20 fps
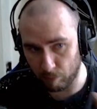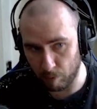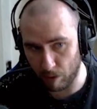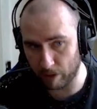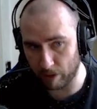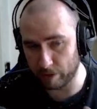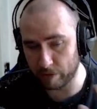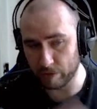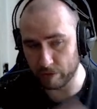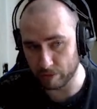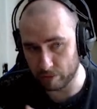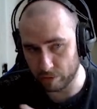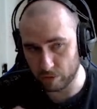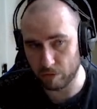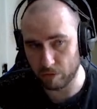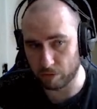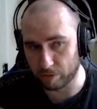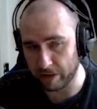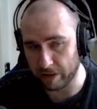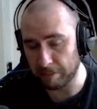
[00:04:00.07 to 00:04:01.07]
1 to
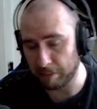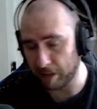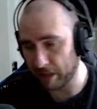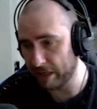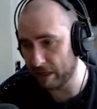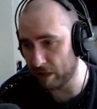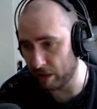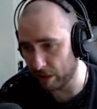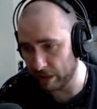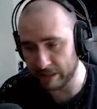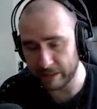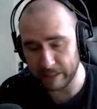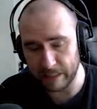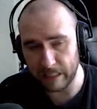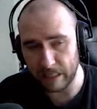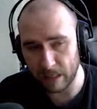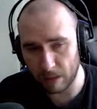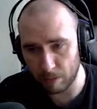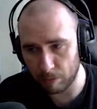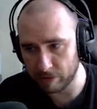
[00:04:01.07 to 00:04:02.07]
3-player,
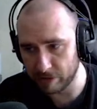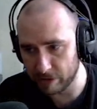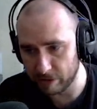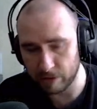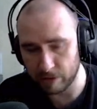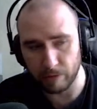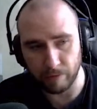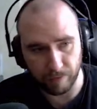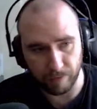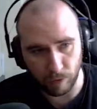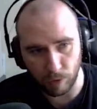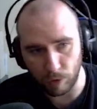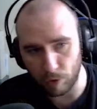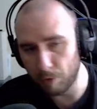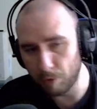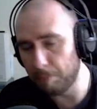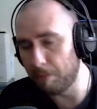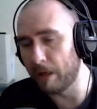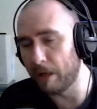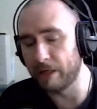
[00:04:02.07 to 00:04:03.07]
ideally I wanted to do
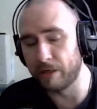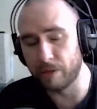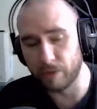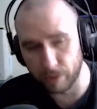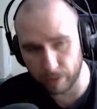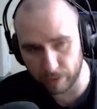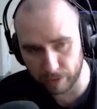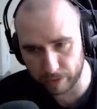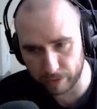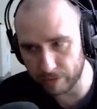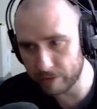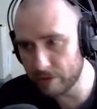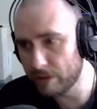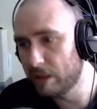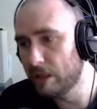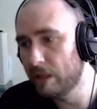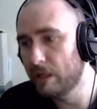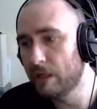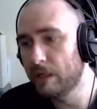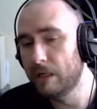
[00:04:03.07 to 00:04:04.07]
4, but I couldn't.
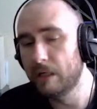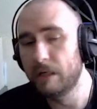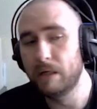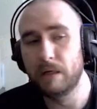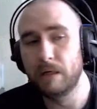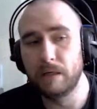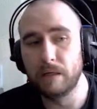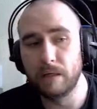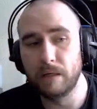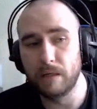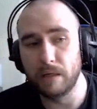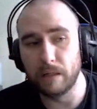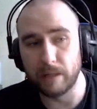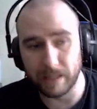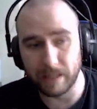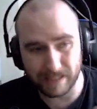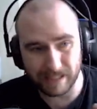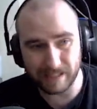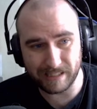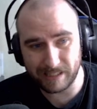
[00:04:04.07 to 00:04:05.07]

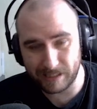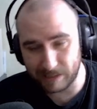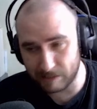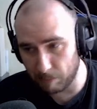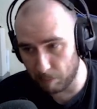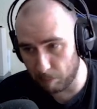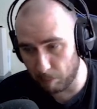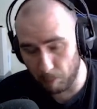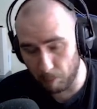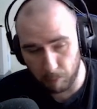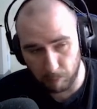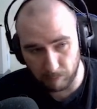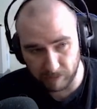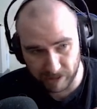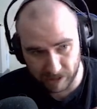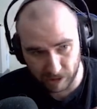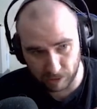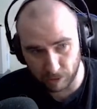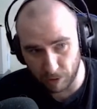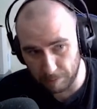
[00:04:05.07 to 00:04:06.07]
There's a
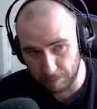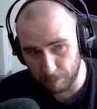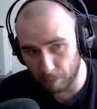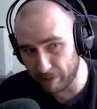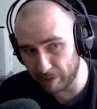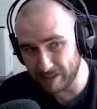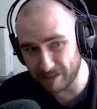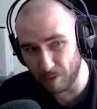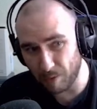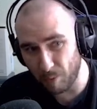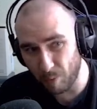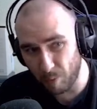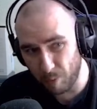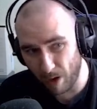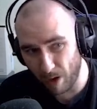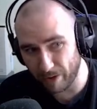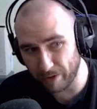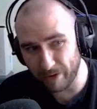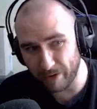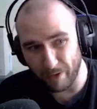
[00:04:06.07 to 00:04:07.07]

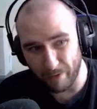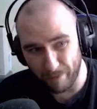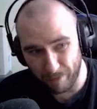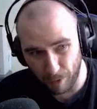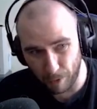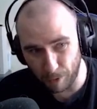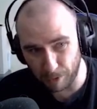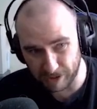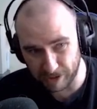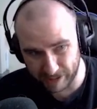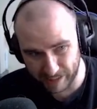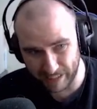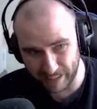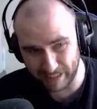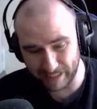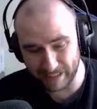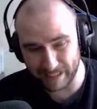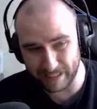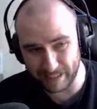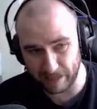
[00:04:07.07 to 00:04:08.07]
0.14
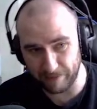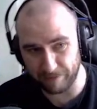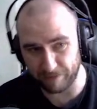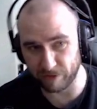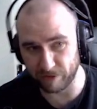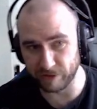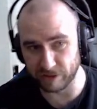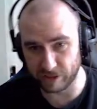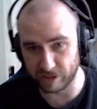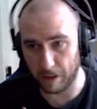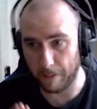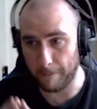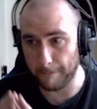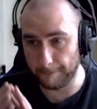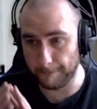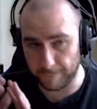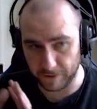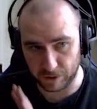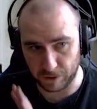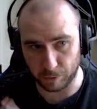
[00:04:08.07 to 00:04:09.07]
second difference
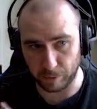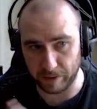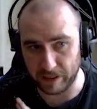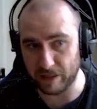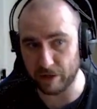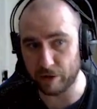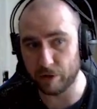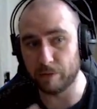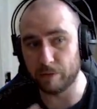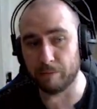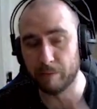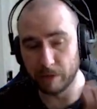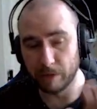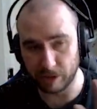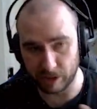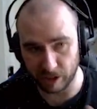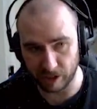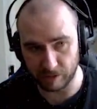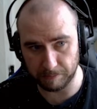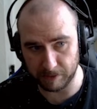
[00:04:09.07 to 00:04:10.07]
between them,
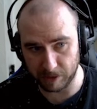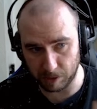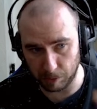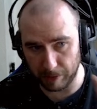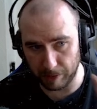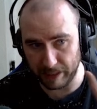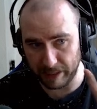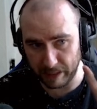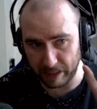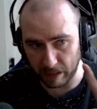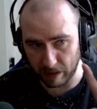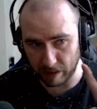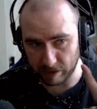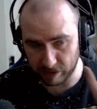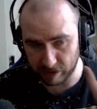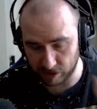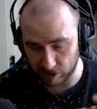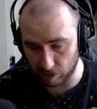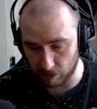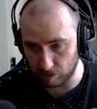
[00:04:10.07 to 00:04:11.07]
just between
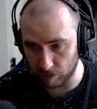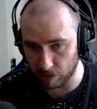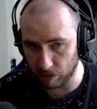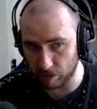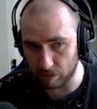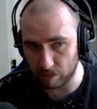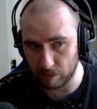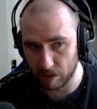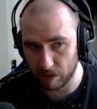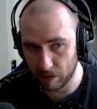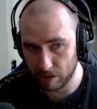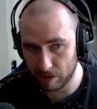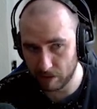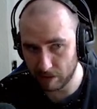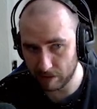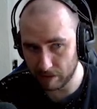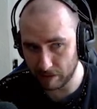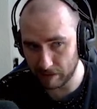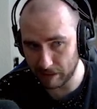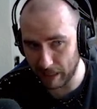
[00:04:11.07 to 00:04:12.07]
solo
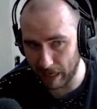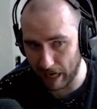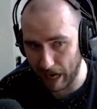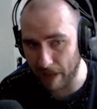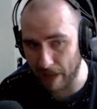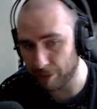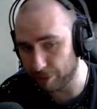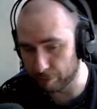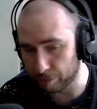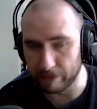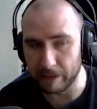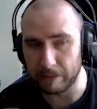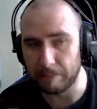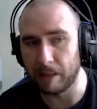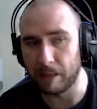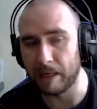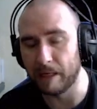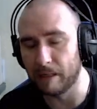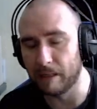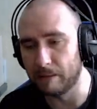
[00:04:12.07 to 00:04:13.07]
and
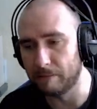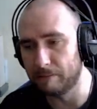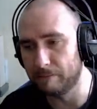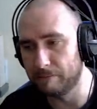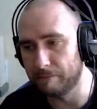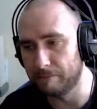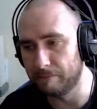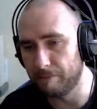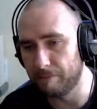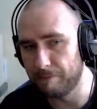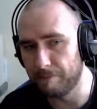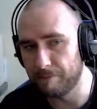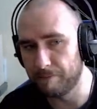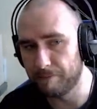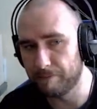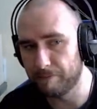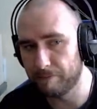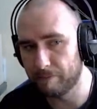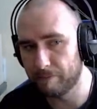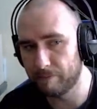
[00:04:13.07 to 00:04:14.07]
3-player.
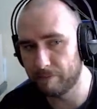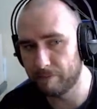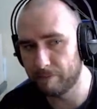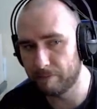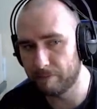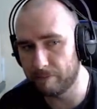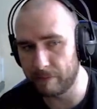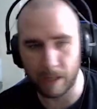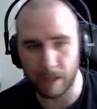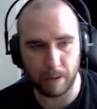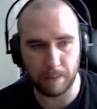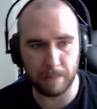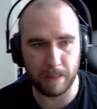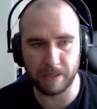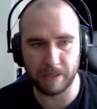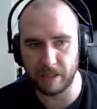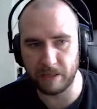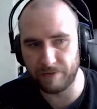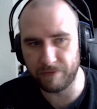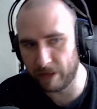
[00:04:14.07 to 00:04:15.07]
Now
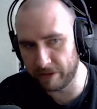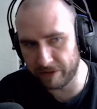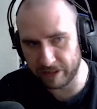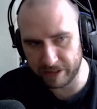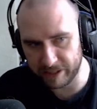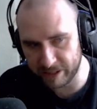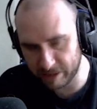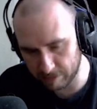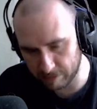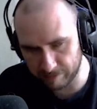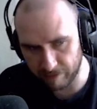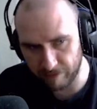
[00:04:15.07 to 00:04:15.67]
imagine if I did this with a